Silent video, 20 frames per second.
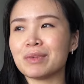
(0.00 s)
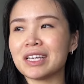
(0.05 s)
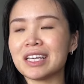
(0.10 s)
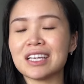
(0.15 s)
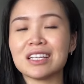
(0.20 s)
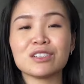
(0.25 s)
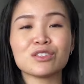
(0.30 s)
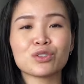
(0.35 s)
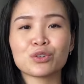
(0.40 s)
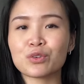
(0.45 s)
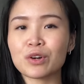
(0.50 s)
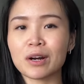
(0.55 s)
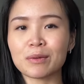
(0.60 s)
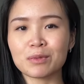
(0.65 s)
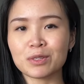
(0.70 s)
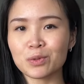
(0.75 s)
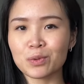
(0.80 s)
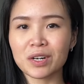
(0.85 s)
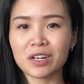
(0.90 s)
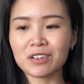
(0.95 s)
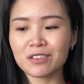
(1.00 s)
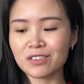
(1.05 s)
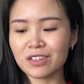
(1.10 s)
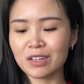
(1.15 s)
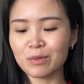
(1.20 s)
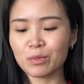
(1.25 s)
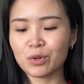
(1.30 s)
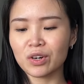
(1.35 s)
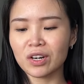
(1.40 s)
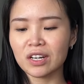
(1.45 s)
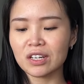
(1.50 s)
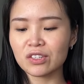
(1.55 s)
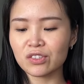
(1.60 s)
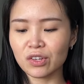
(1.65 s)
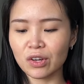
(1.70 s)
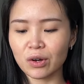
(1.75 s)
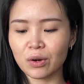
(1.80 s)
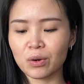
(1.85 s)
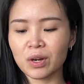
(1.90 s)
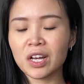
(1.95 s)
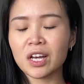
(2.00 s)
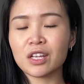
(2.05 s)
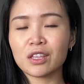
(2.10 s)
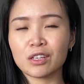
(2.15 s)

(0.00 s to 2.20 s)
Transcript: be into cropped sweaters anymore. So